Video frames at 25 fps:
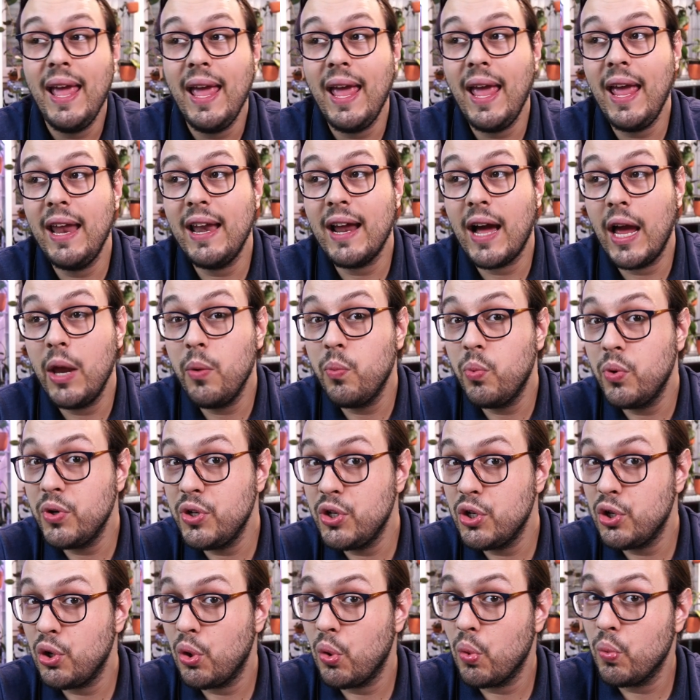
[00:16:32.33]
and I
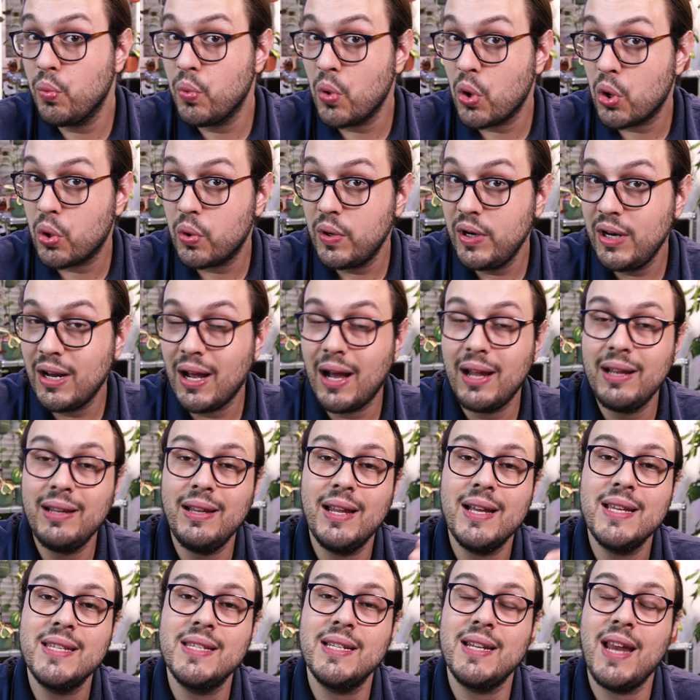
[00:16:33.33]
wouldn't worry
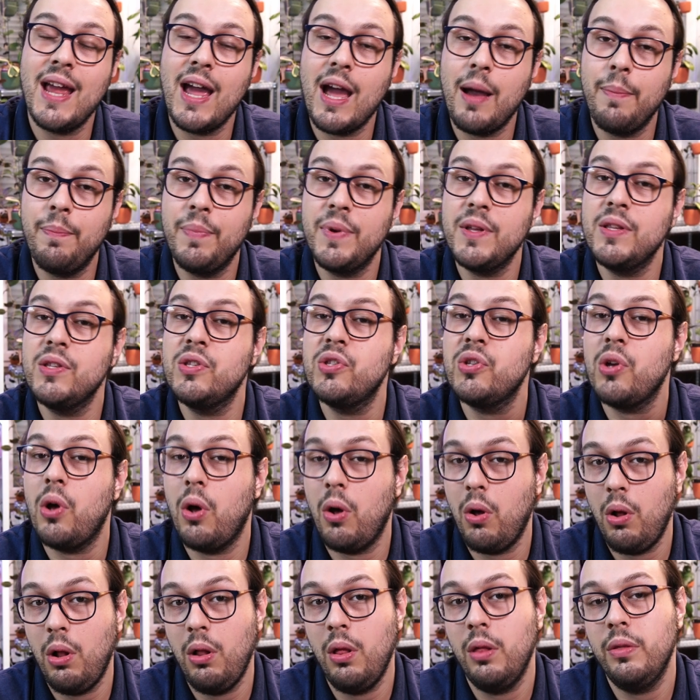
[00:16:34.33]
unless it happens
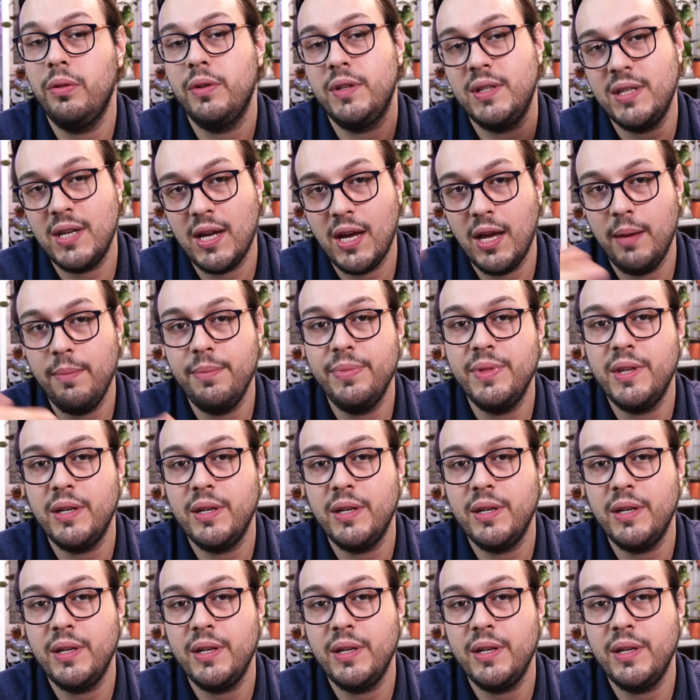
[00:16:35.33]
all the time.